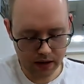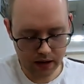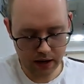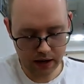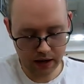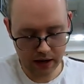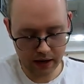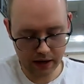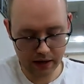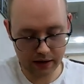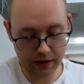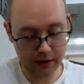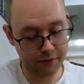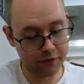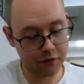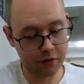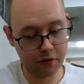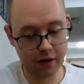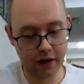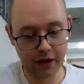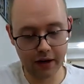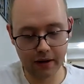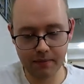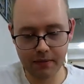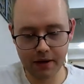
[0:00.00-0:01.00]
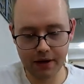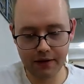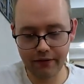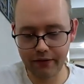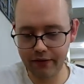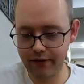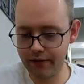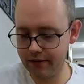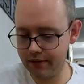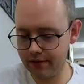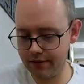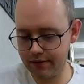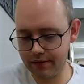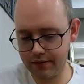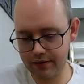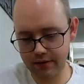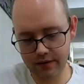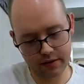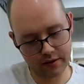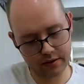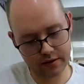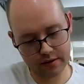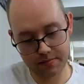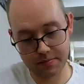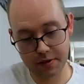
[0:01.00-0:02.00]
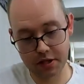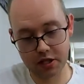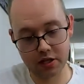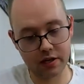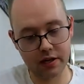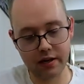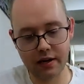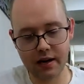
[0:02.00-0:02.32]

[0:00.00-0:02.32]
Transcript: And if you like meat, especially